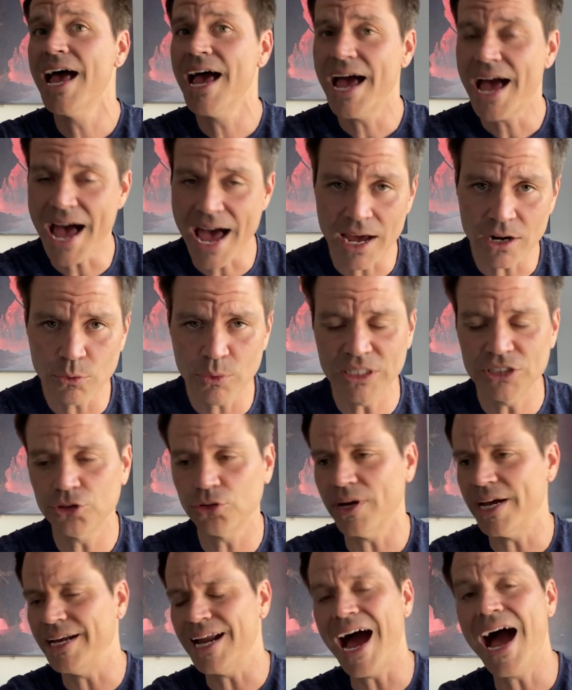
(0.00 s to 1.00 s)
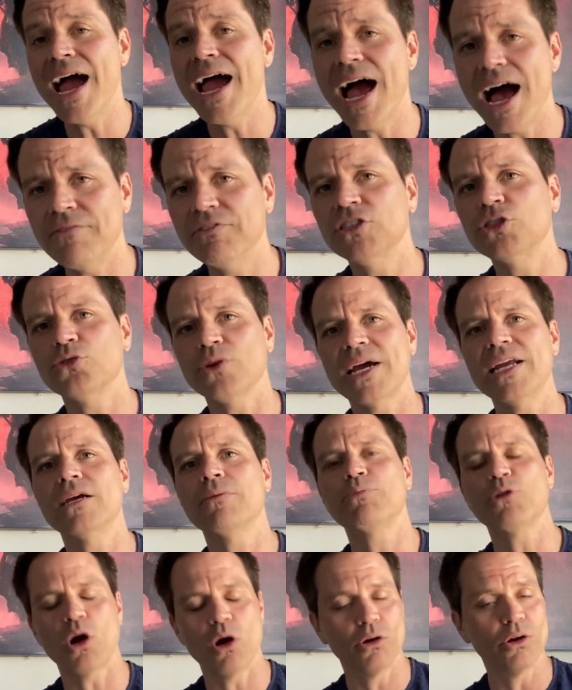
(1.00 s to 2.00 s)
How do we train? I have a training
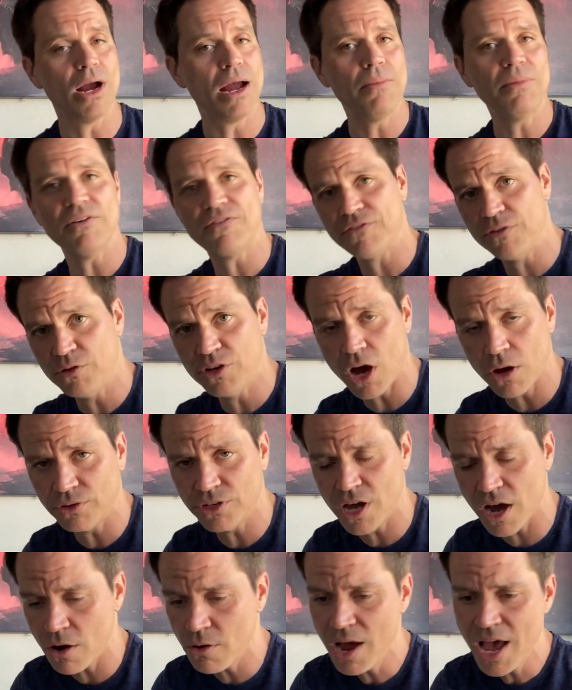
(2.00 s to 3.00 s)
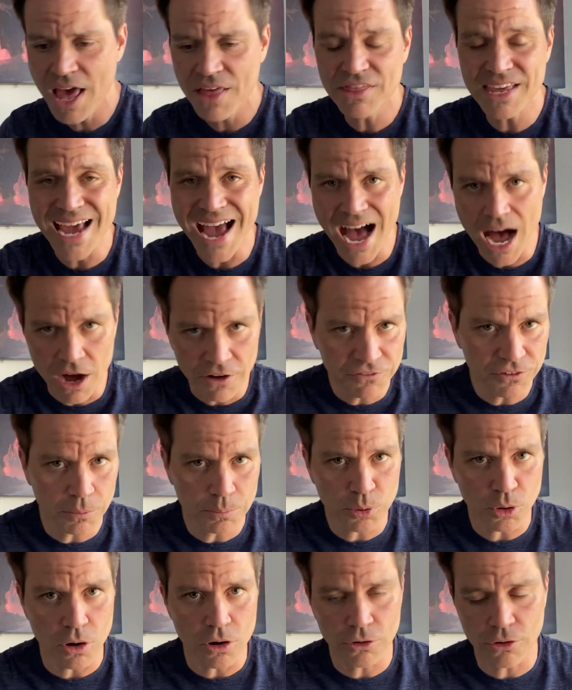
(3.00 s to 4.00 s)
program, if you don't know, the Alpha
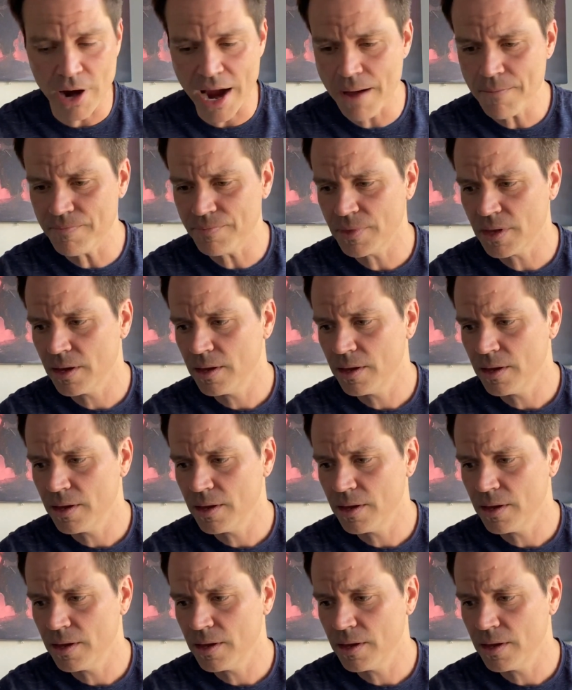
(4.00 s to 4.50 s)
program.